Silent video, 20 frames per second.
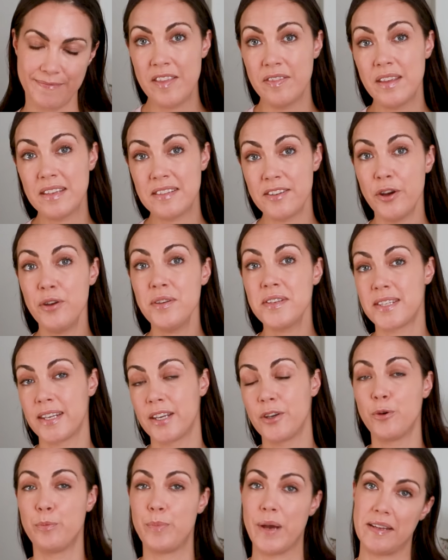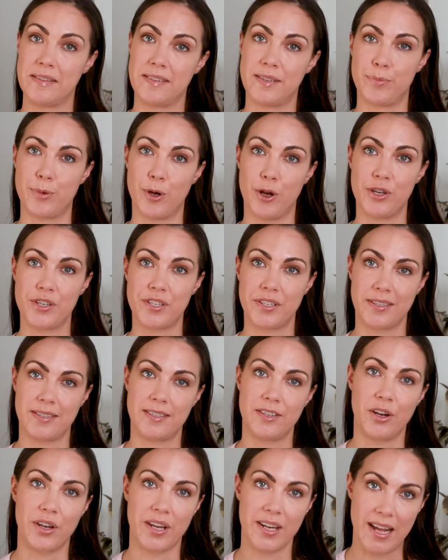There's no single best approach to
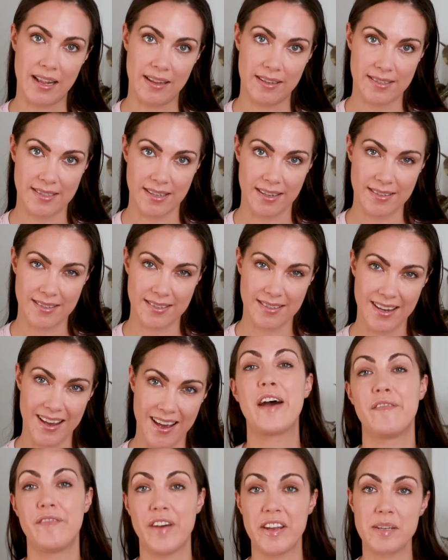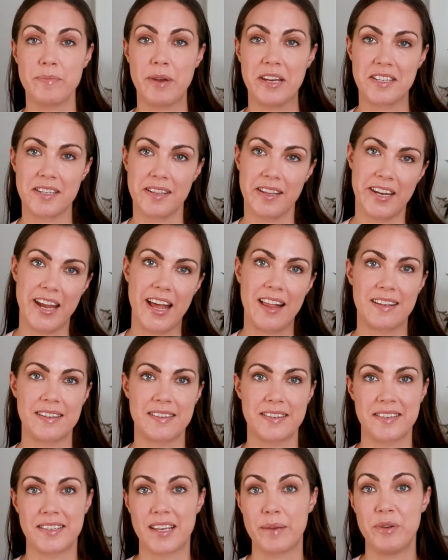stock analysis. Fundamental
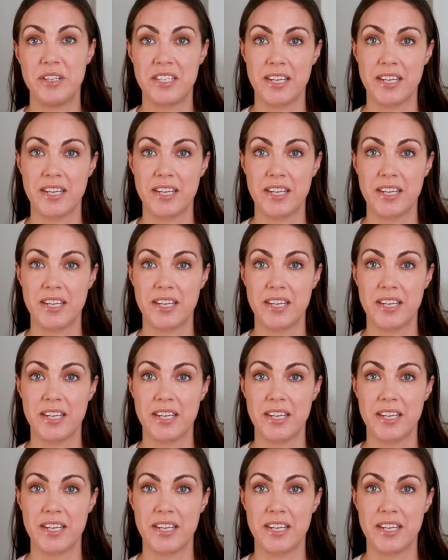analysis can be